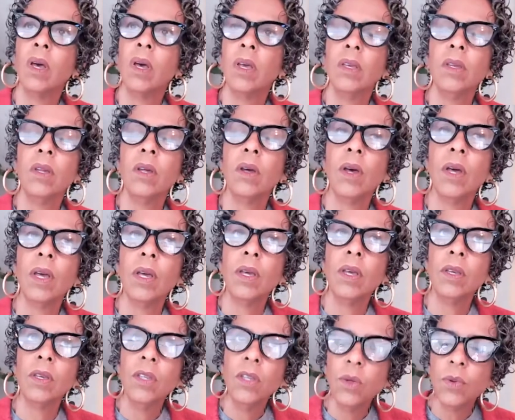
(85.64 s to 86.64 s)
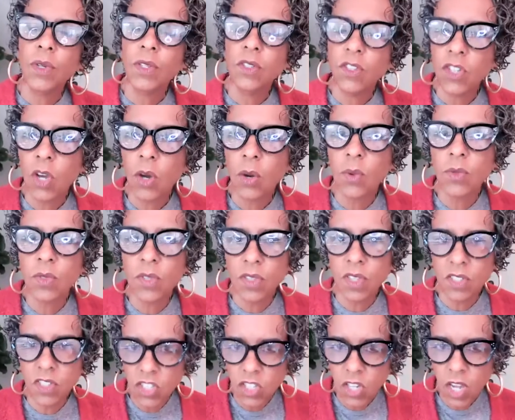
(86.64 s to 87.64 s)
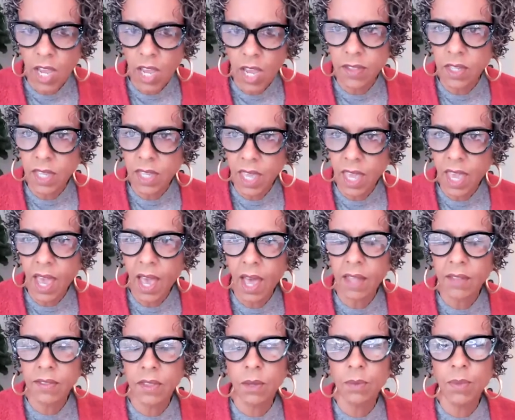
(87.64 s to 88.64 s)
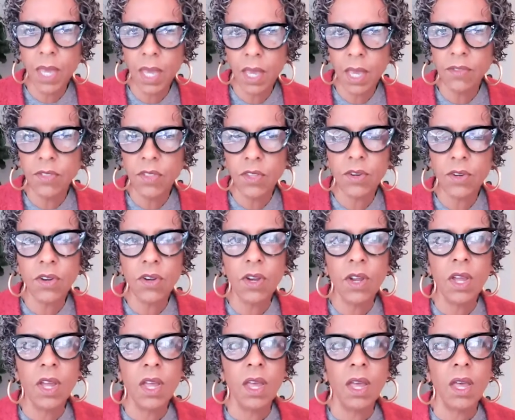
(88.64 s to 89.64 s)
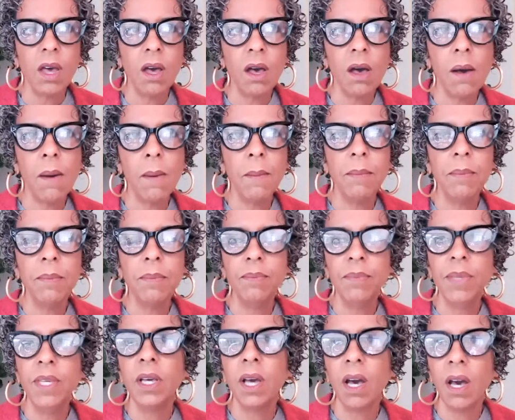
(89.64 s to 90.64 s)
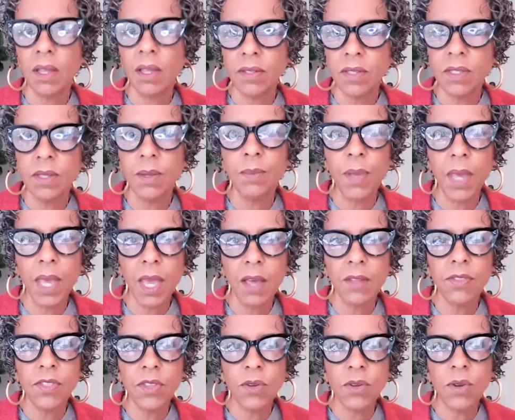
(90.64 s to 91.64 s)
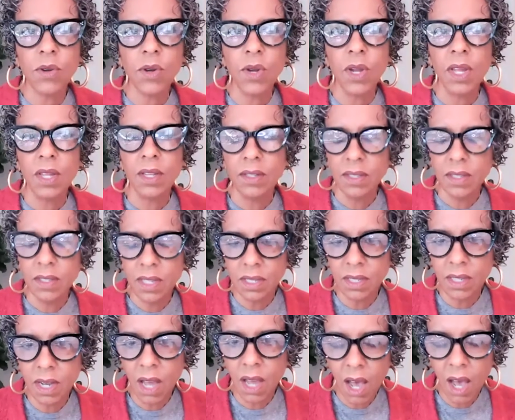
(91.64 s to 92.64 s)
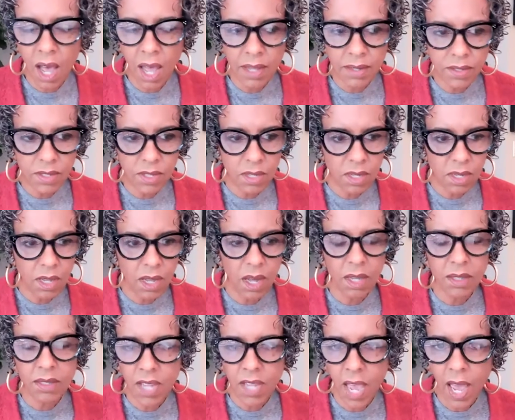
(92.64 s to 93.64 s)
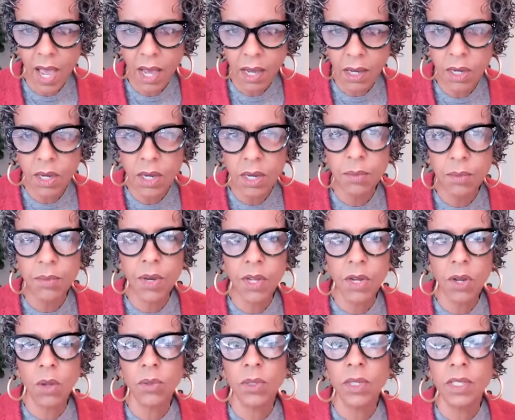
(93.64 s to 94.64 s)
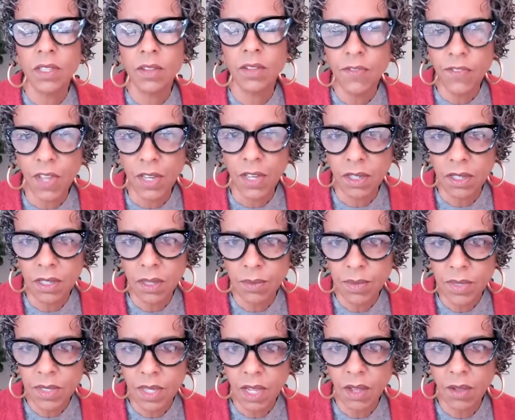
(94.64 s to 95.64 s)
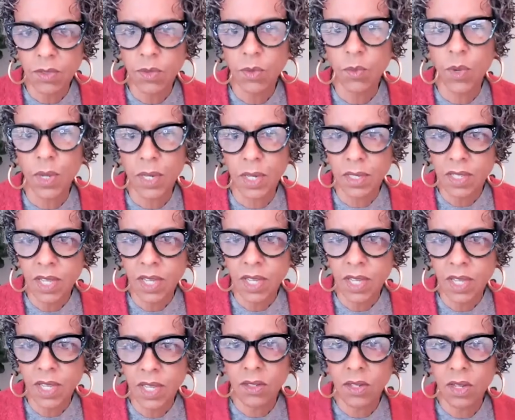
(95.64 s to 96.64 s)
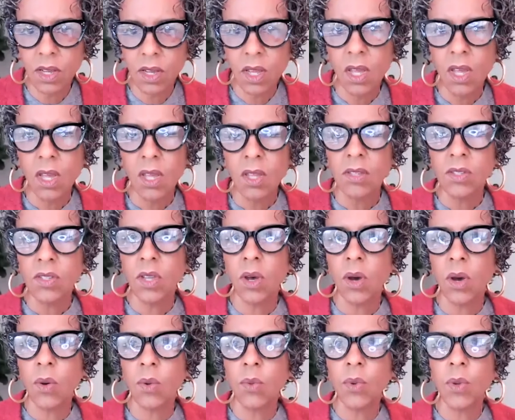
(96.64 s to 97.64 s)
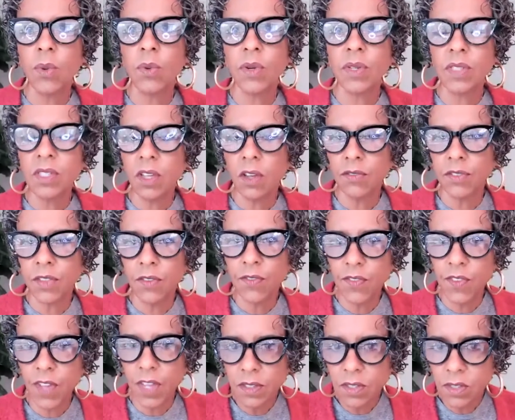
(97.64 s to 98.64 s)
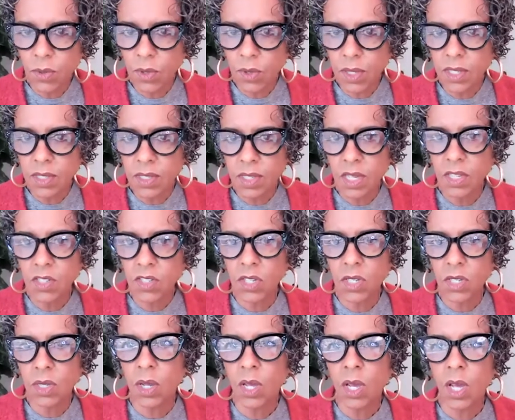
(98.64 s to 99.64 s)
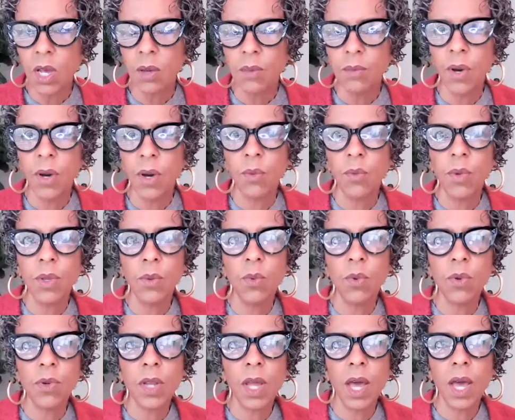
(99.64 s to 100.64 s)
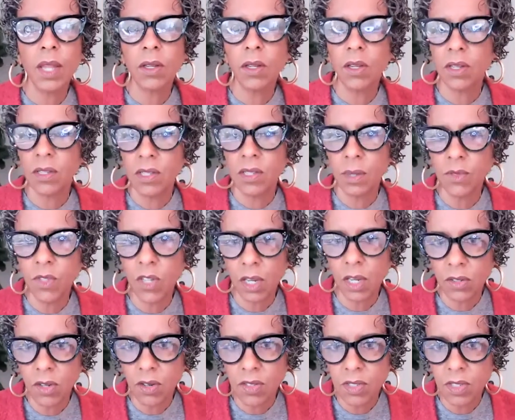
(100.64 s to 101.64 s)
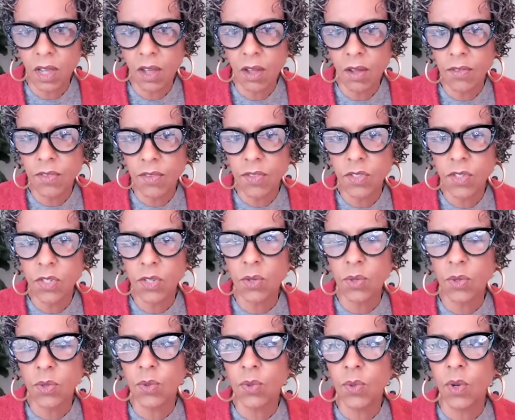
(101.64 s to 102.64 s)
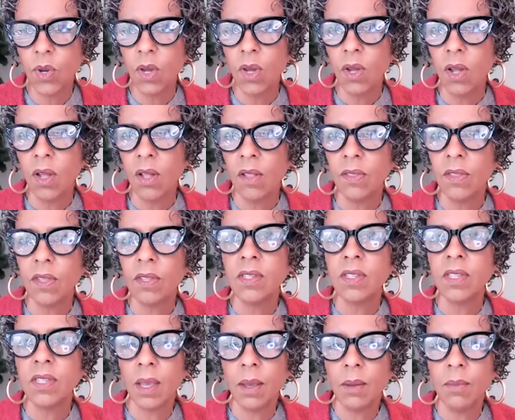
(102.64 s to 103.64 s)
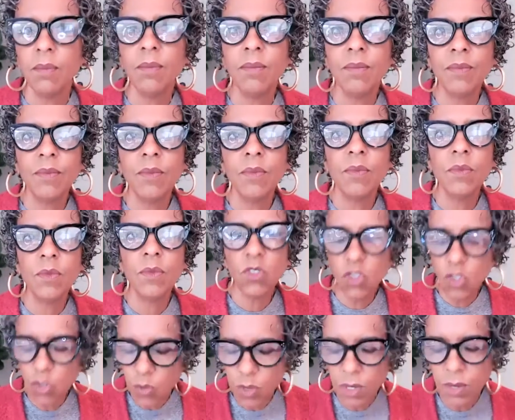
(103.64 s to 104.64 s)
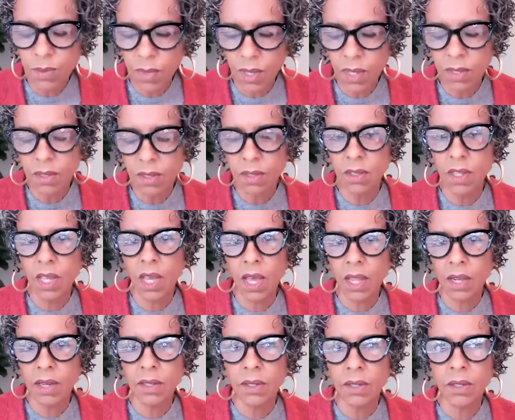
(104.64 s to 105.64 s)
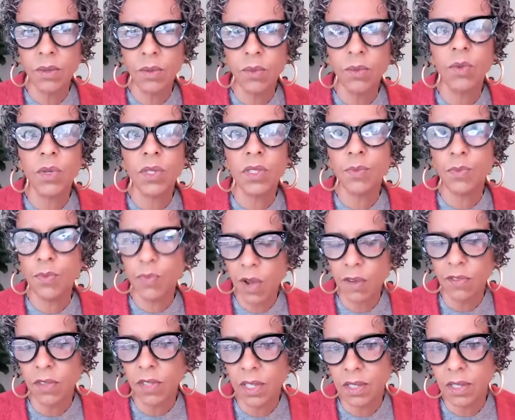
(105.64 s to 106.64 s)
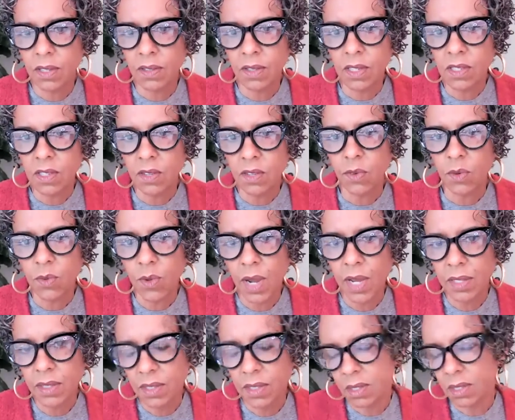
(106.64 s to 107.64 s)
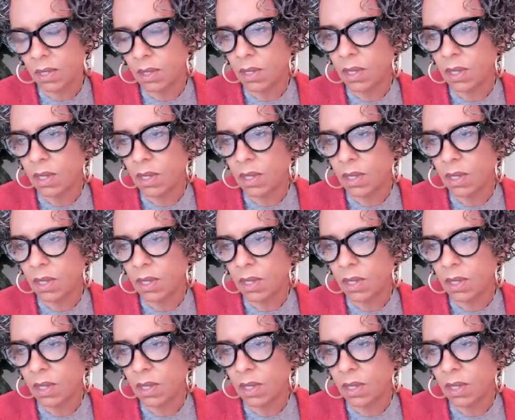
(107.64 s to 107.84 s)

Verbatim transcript: yeah, Huey chose the, ch- the cat, the panther, um, because the panther did not attack, but only defended themselves when attacked. So we were a self defense organization, but we were not going to subject ourselves to the same treatment that was prevalent in the civil rights